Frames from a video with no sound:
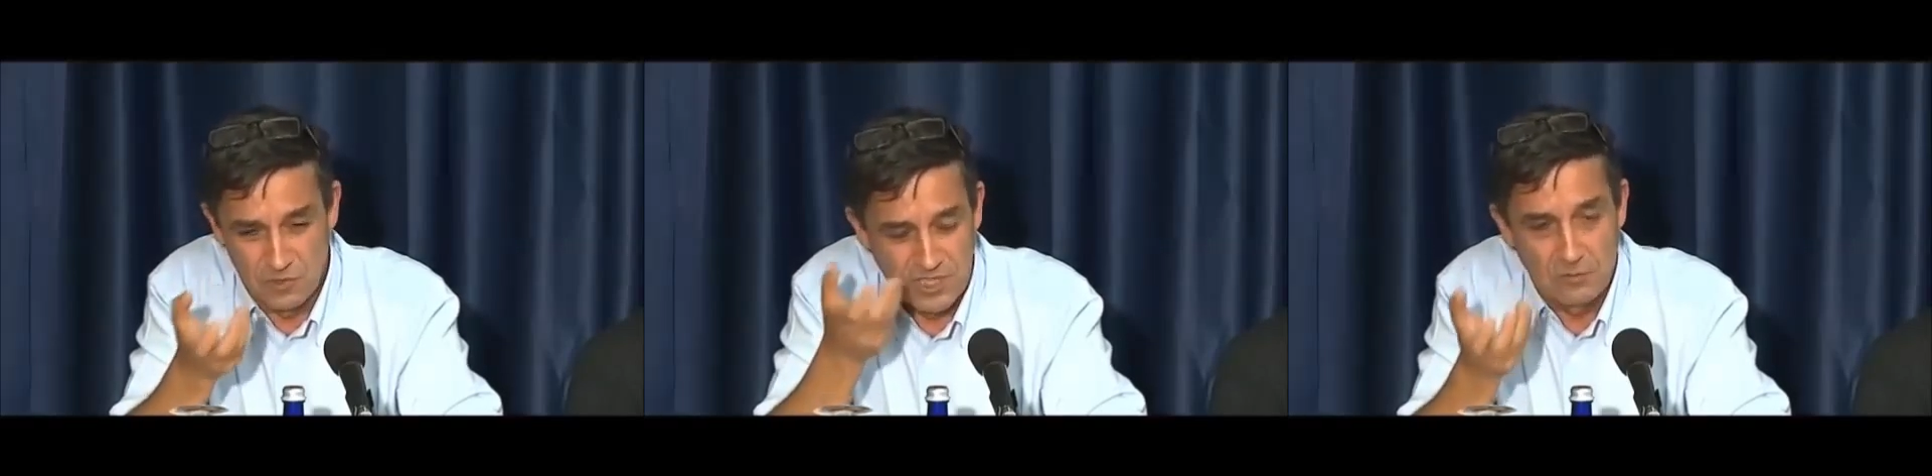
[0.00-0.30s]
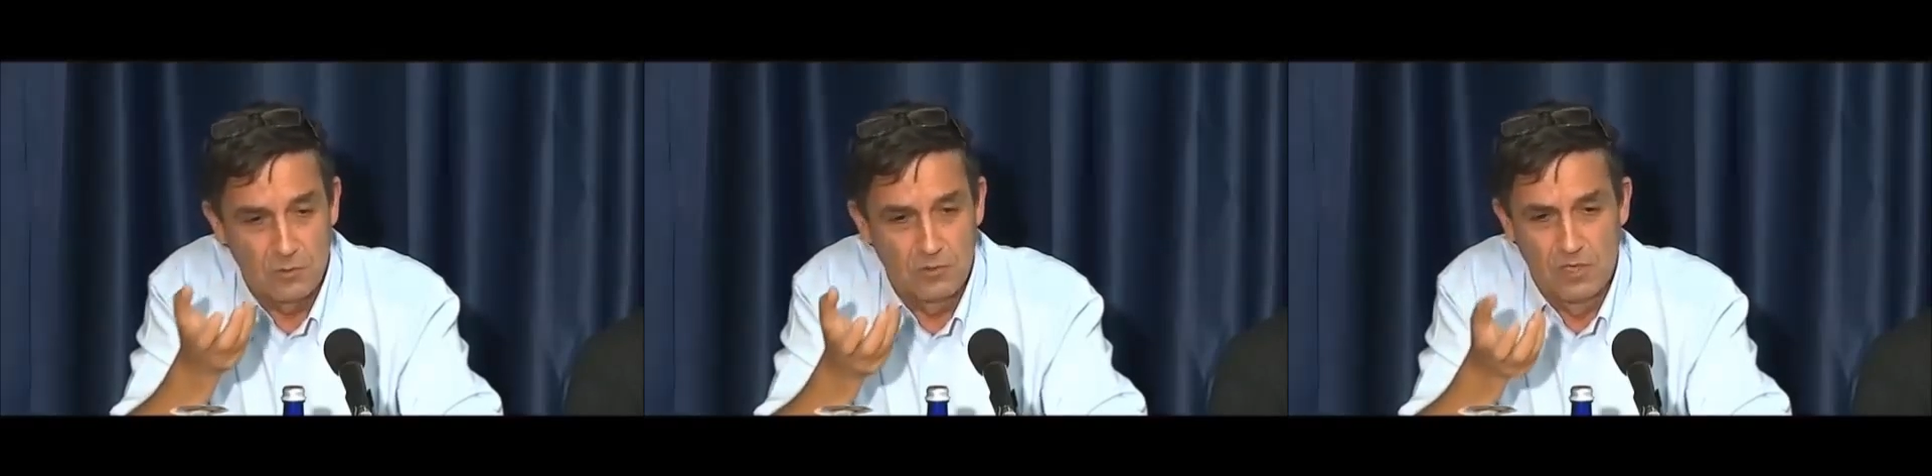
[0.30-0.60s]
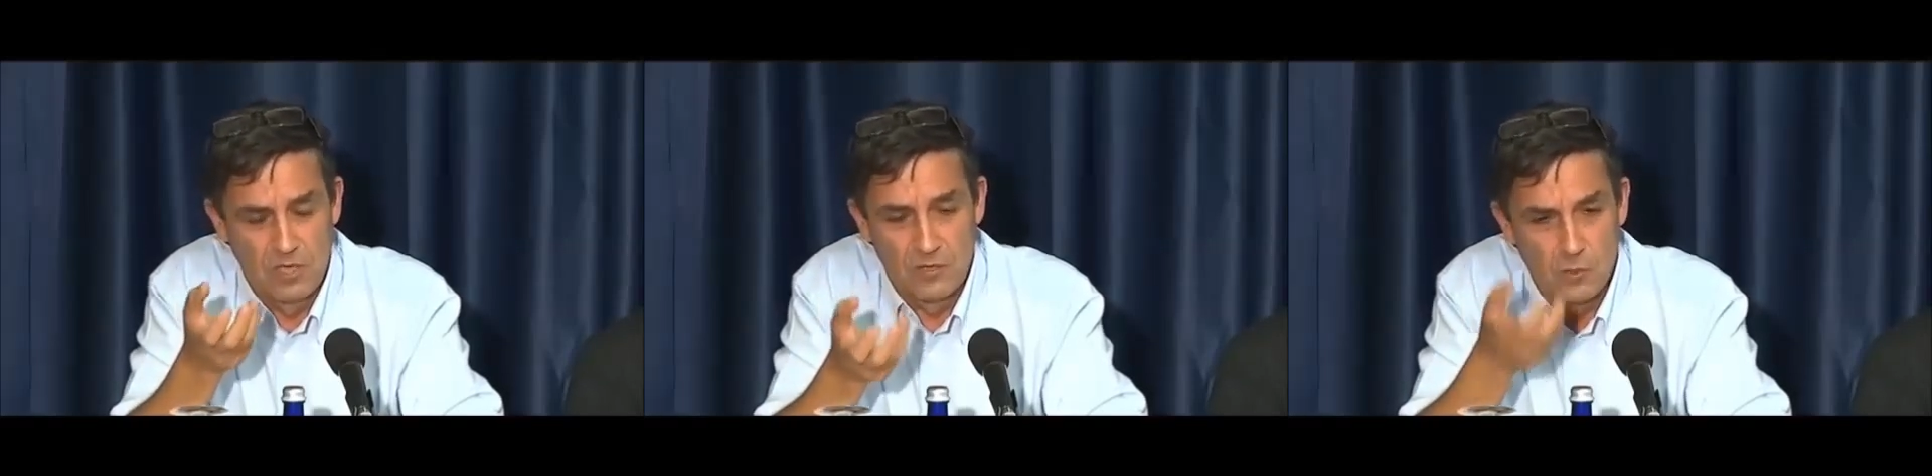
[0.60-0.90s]
general
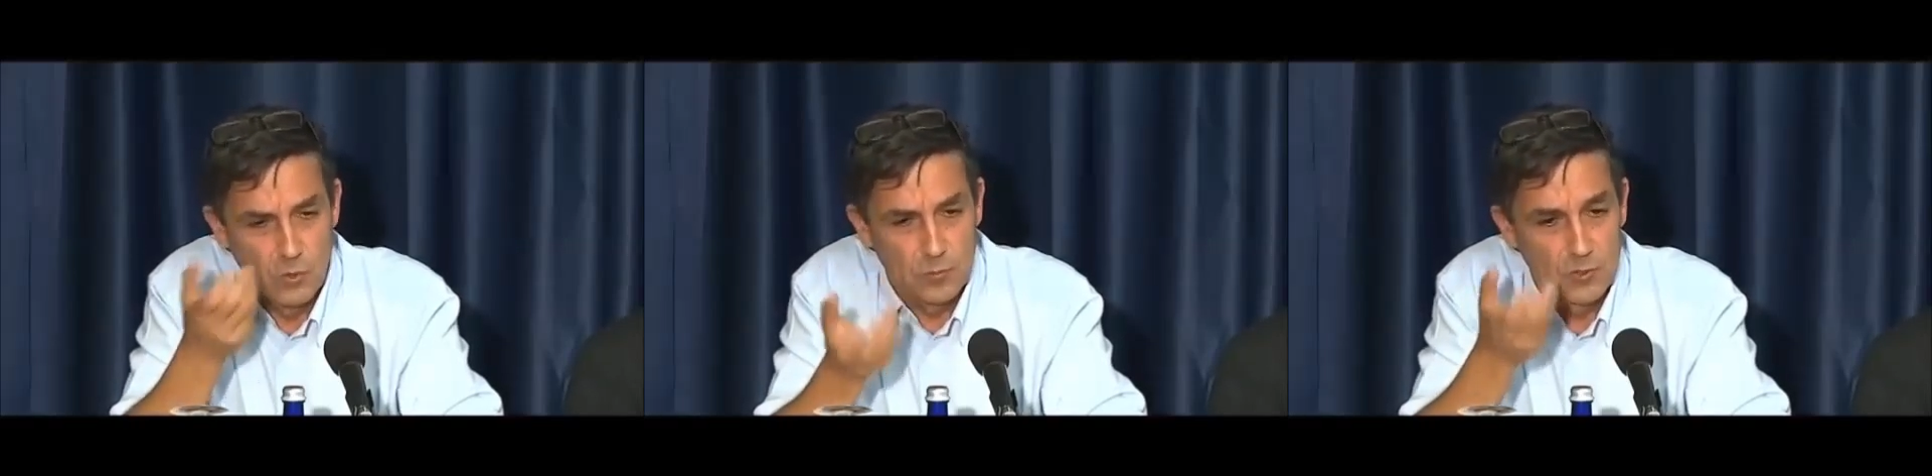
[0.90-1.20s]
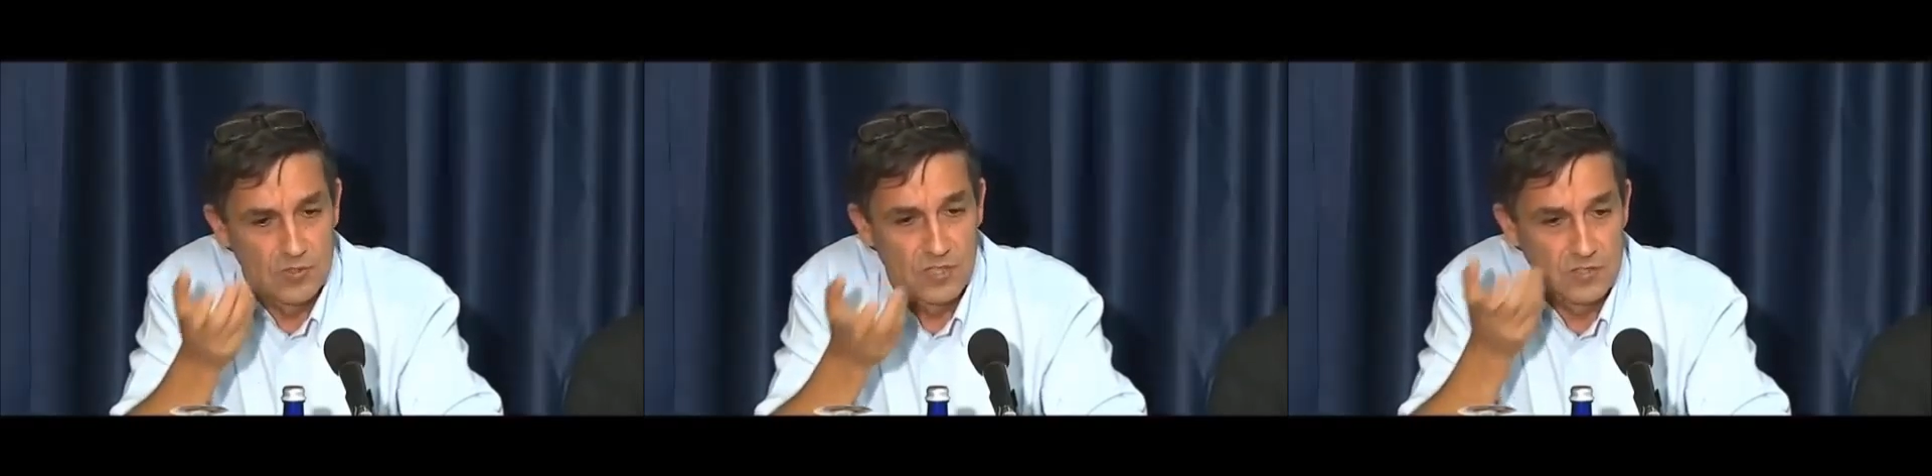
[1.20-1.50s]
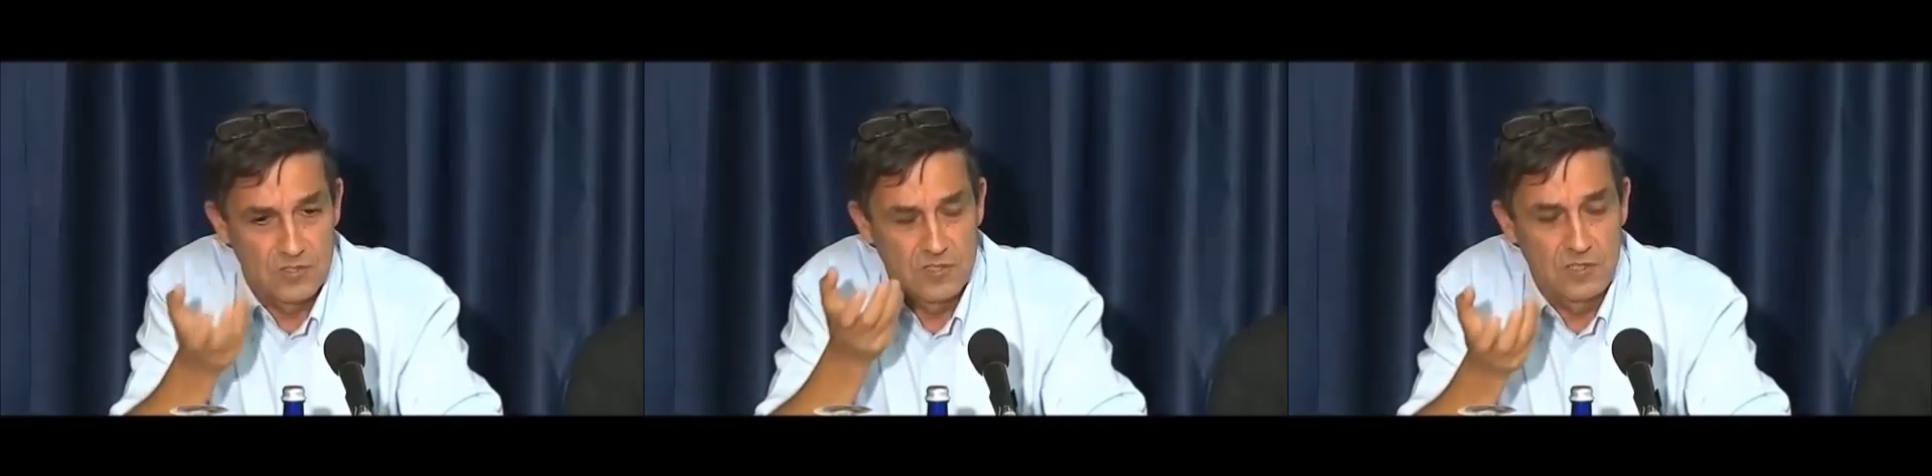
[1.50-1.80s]
European
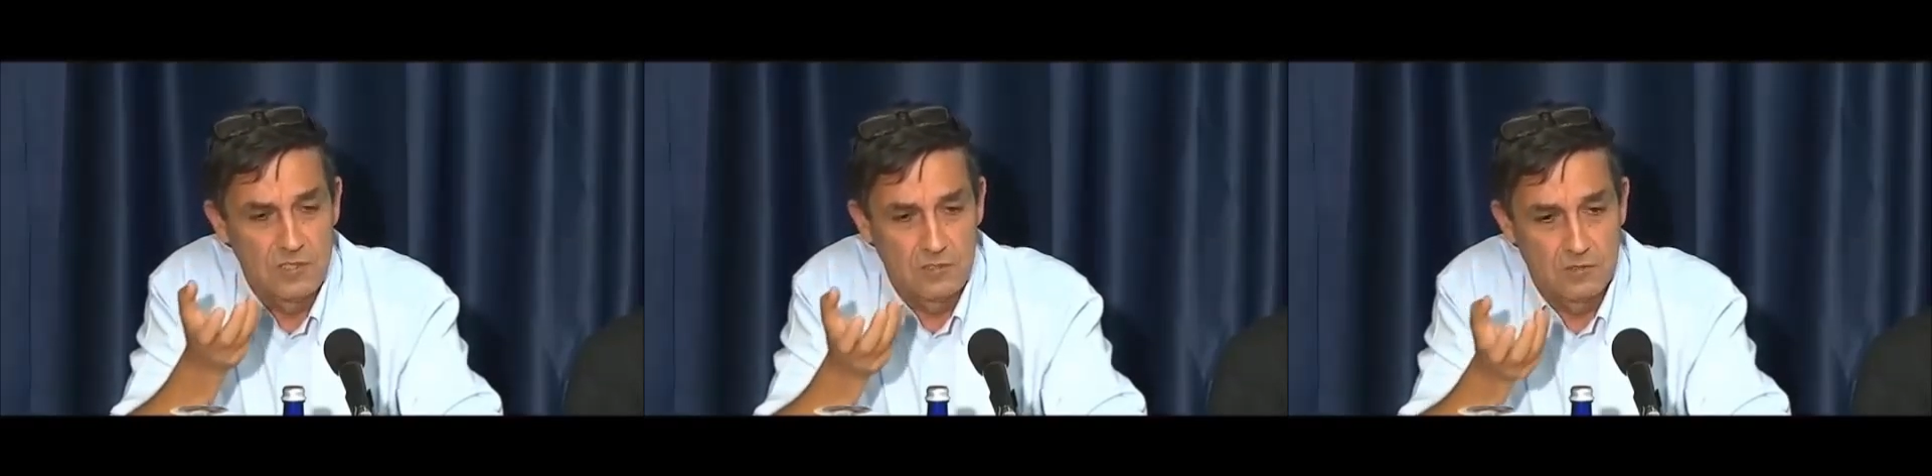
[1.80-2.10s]
tendency,